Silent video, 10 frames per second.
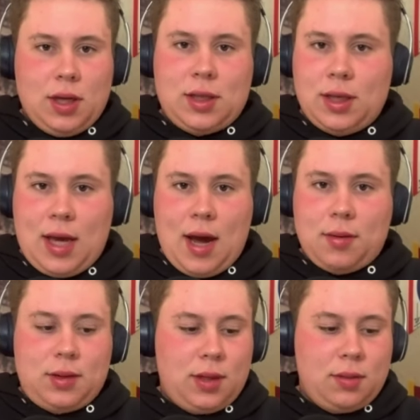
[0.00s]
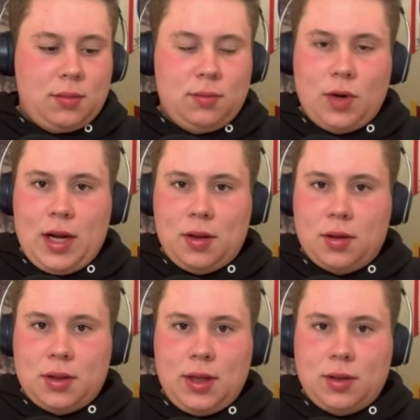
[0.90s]
doesn't count to
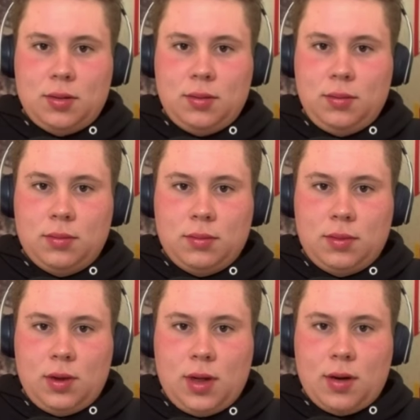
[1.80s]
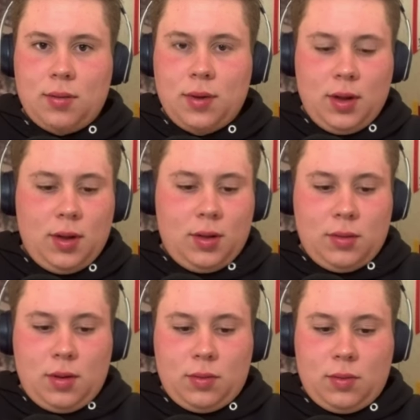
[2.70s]
regular season, you know,
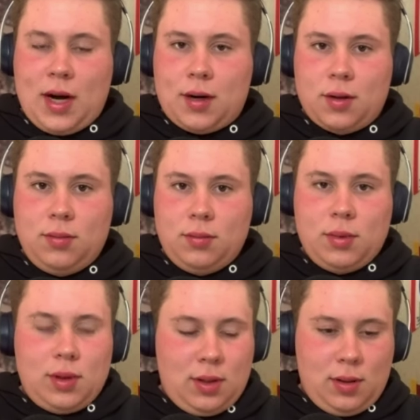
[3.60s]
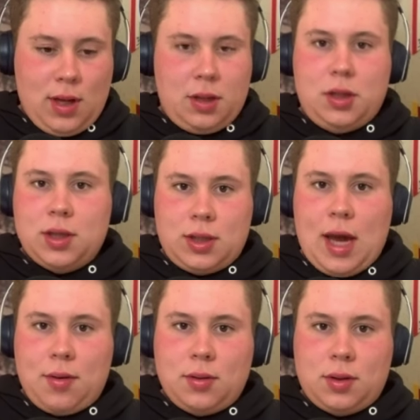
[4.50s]
record. It just
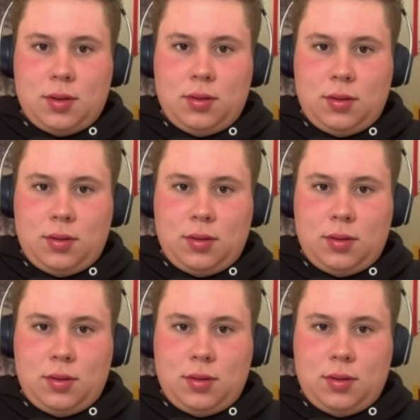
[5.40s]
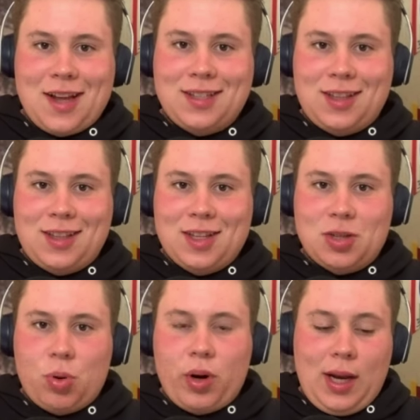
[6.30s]
counts bragging rights at
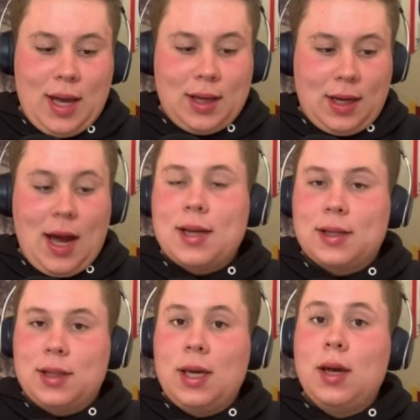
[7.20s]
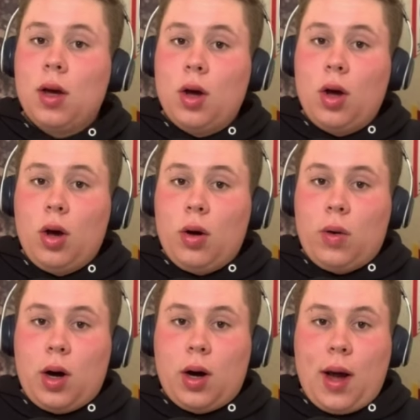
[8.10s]
this point, and to kind of see
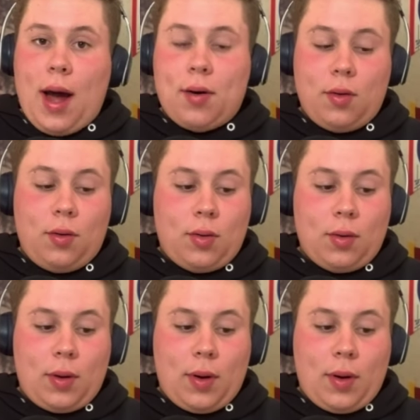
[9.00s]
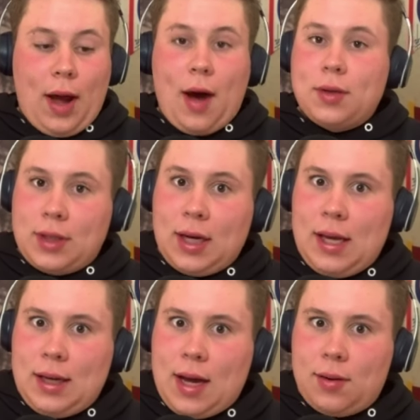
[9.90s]
uh, how how it's going
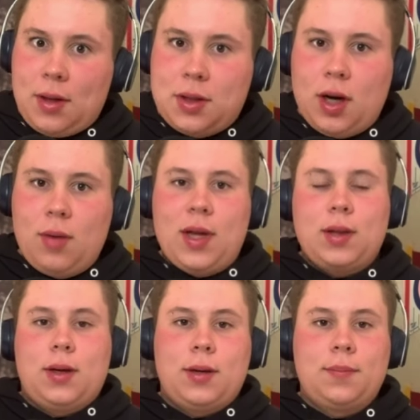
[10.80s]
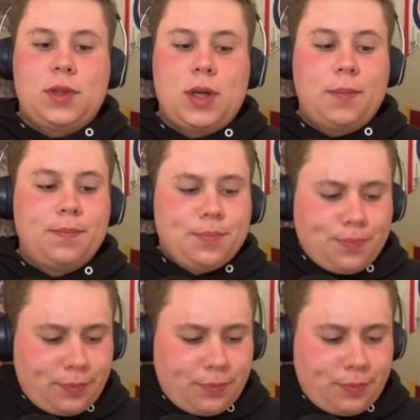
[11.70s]
to end out in the tournament. Um, so